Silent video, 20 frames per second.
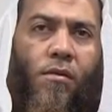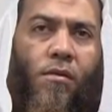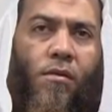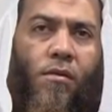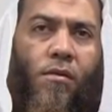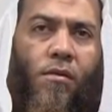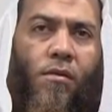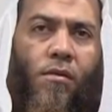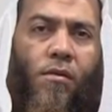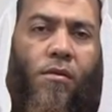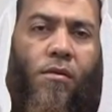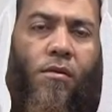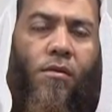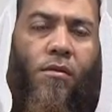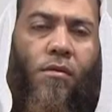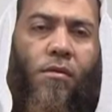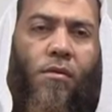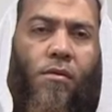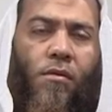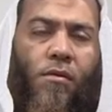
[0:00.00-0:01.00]

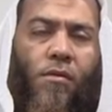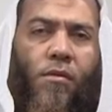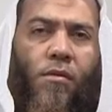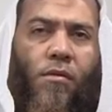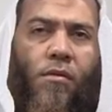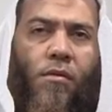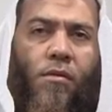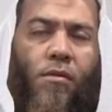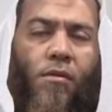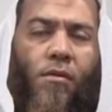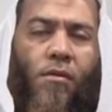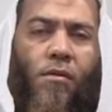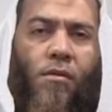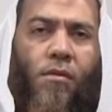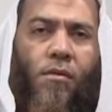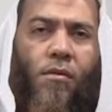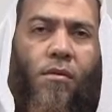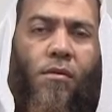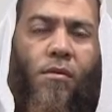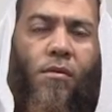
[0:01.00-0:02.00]

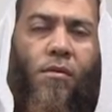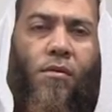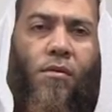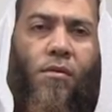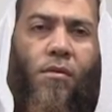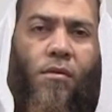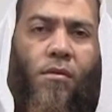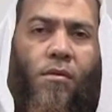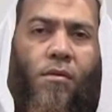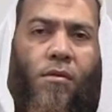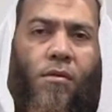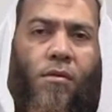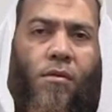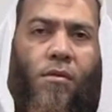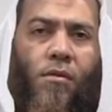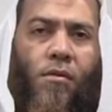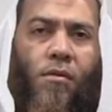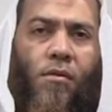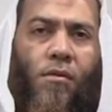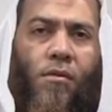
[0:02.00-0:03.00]

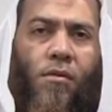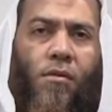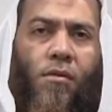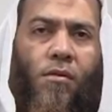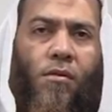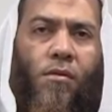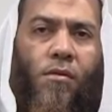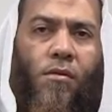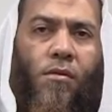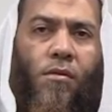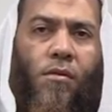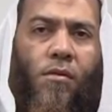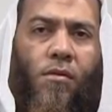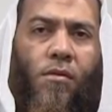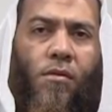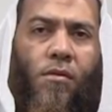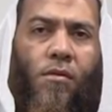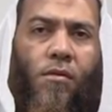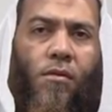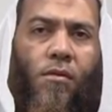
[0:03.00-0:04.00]

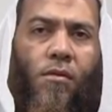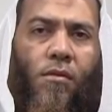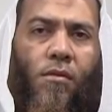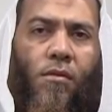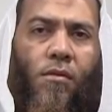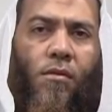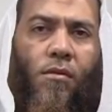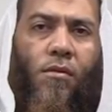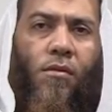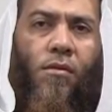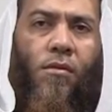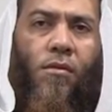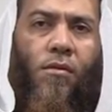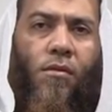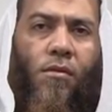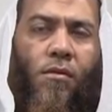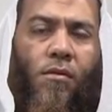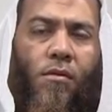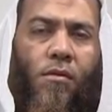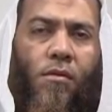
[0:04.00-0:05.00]

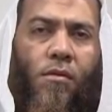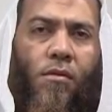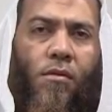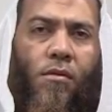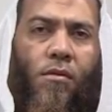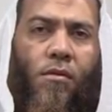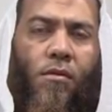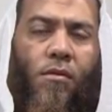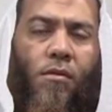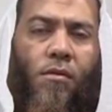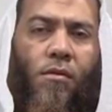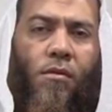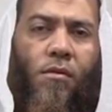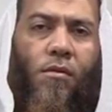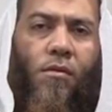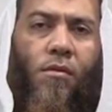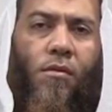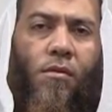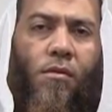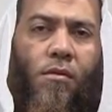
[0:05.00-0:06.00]

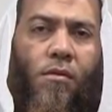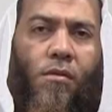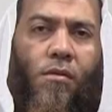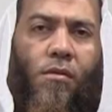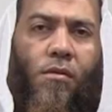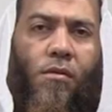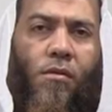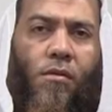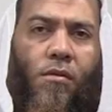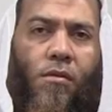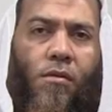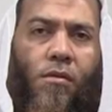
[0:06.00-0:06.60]
No words are spoken by the person on screen.